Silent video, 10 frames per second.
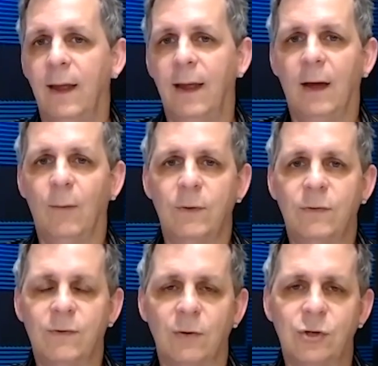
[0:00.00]
and we
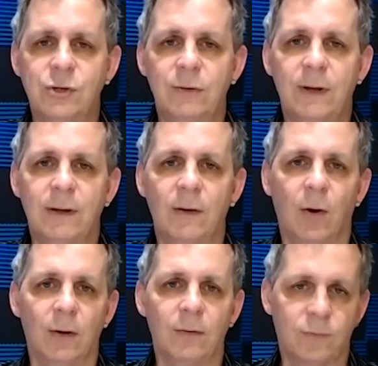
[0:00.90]
start shooting
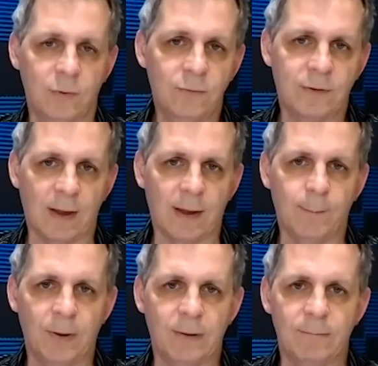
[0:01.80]
on Tuesday,
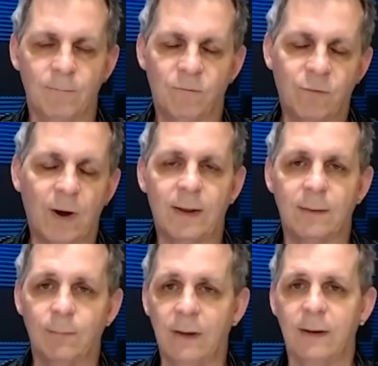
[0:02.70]
but Friday
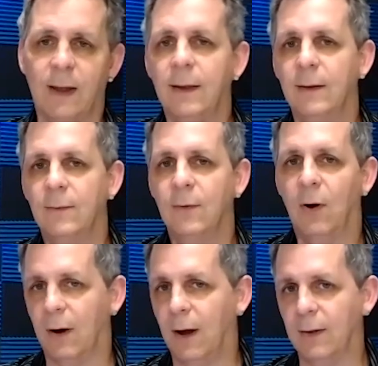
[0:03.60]
and Monday
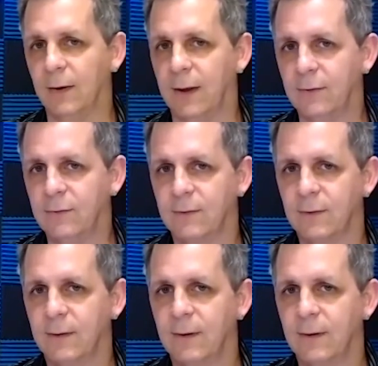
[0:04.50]
are holidays